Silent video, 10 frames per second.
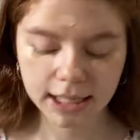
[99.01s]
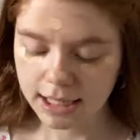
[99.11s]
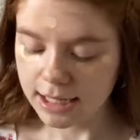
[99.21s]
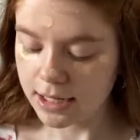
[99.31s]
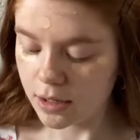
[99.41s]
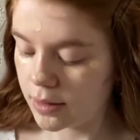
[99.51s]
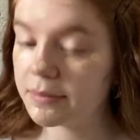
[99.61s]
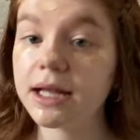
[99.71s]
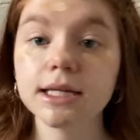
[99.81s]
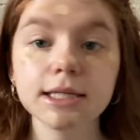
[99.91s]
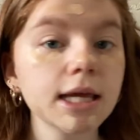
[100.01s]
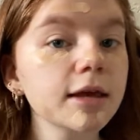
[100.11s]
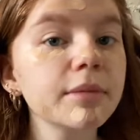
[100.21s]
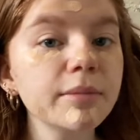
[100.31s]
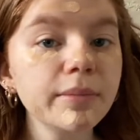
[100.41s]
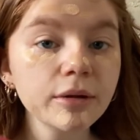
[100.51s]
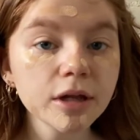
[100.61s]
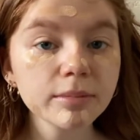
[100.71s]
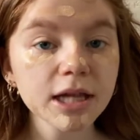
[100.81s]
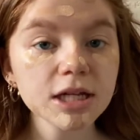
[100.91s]
Now I'm going to take my beauty
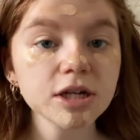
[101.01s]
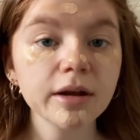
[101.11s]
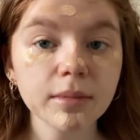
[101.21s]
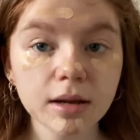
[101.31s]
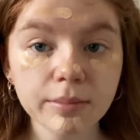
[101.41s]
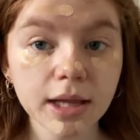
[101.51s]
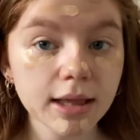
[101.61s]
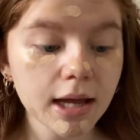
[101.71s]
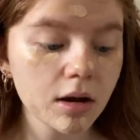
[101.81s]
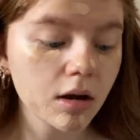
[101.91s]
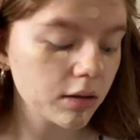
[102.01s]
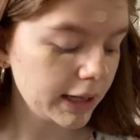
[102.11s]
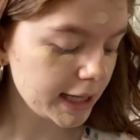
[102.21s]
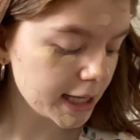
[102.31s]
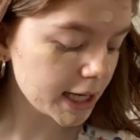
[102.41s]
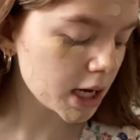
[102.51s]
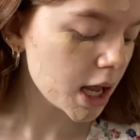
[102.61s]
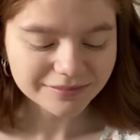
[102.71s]
blender and I'm going to blend that all in.